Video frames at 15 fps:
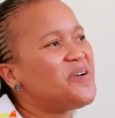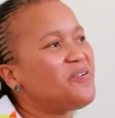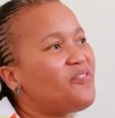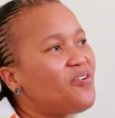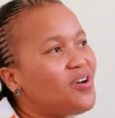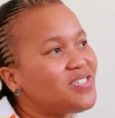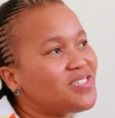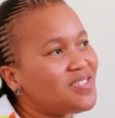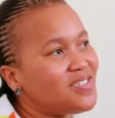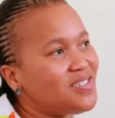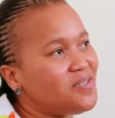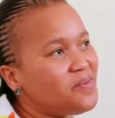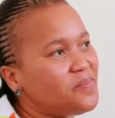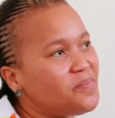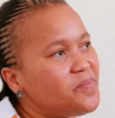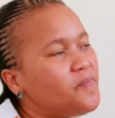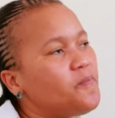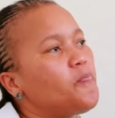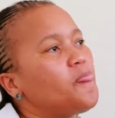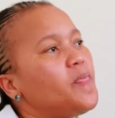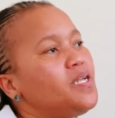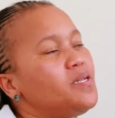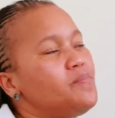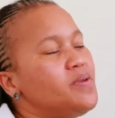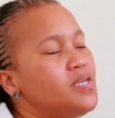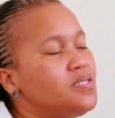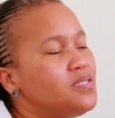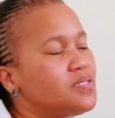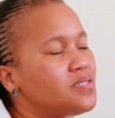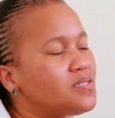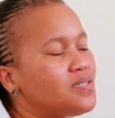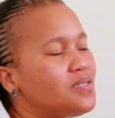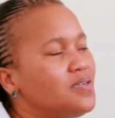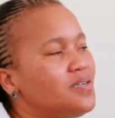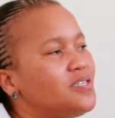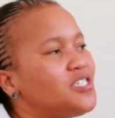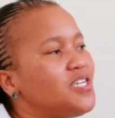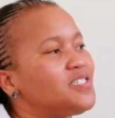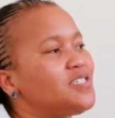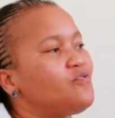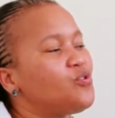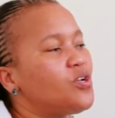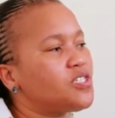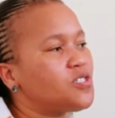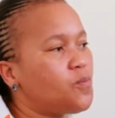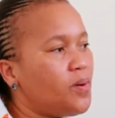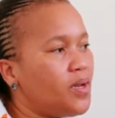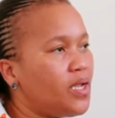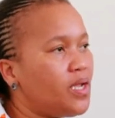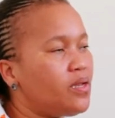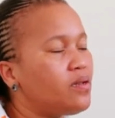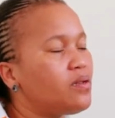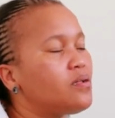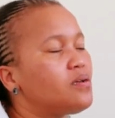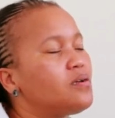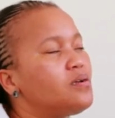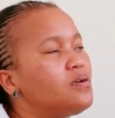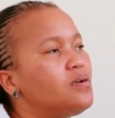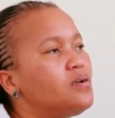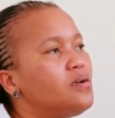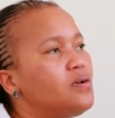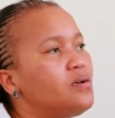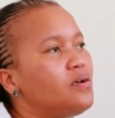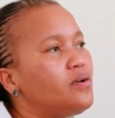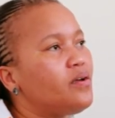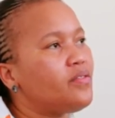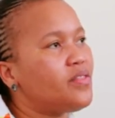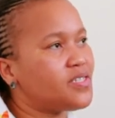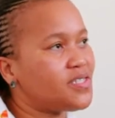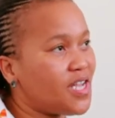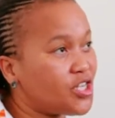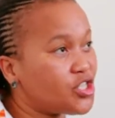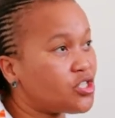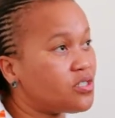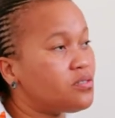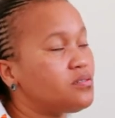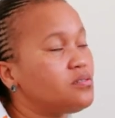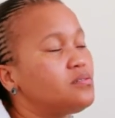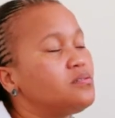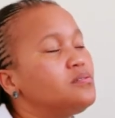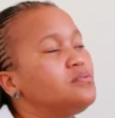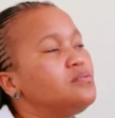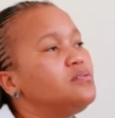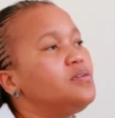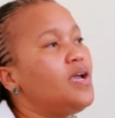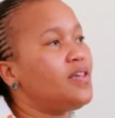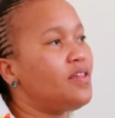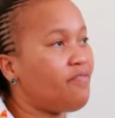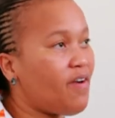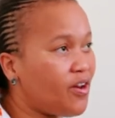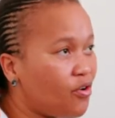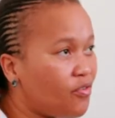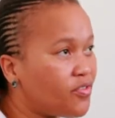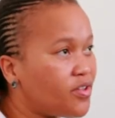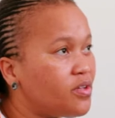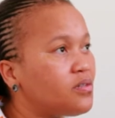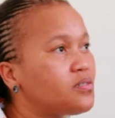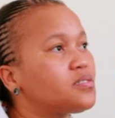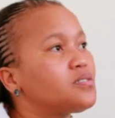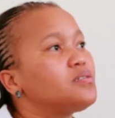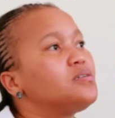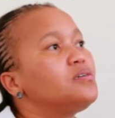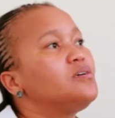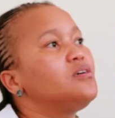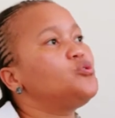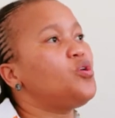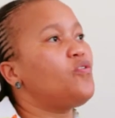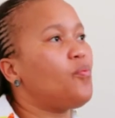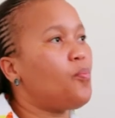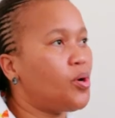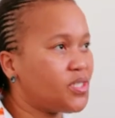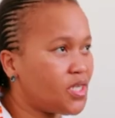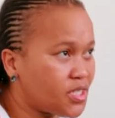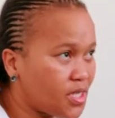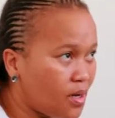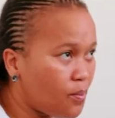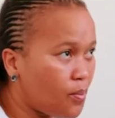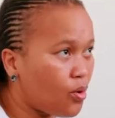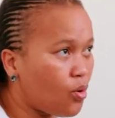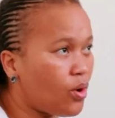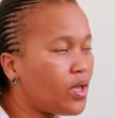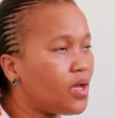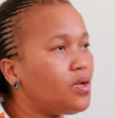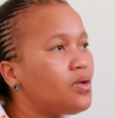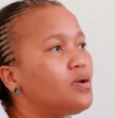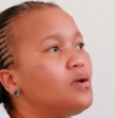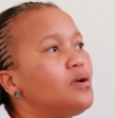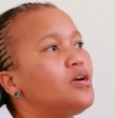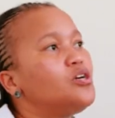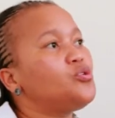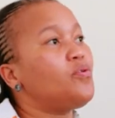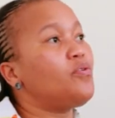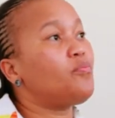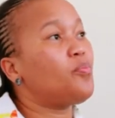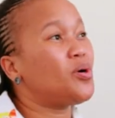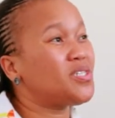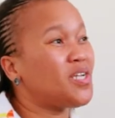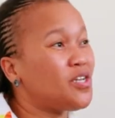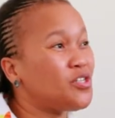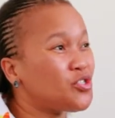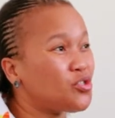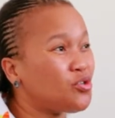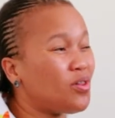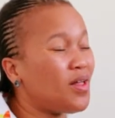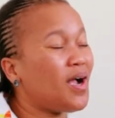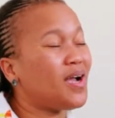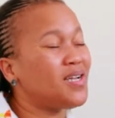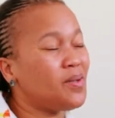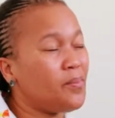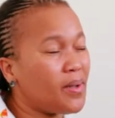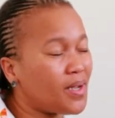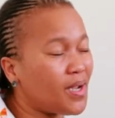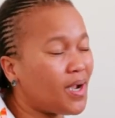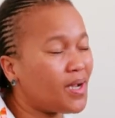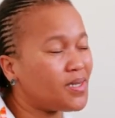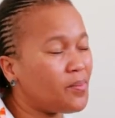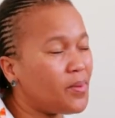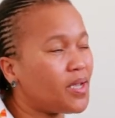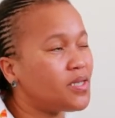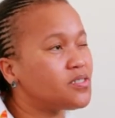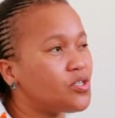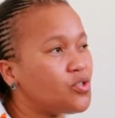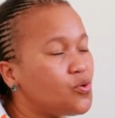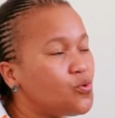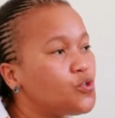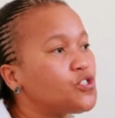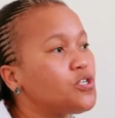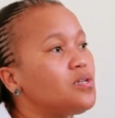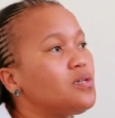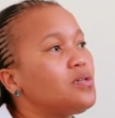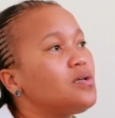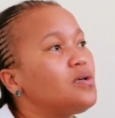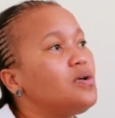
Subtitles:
Firstly, it means she doesn't have to explain the sanction and the finding of guilt to every potential employer, to every potential academic institution.